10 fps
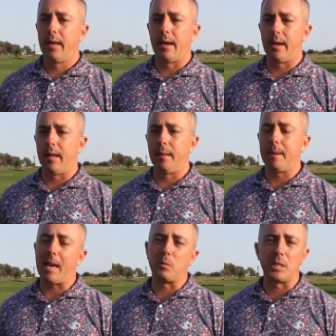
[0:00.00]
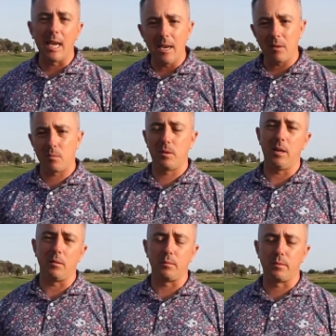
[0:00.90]
Um, and I was hitting it,
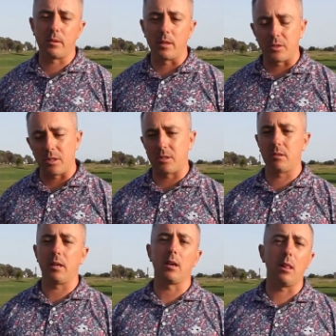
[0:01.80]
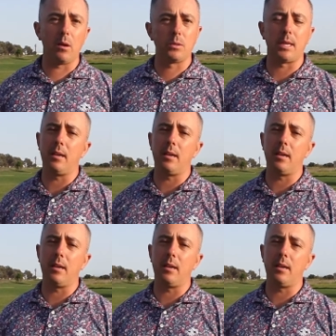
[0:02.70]
you know, consistently close,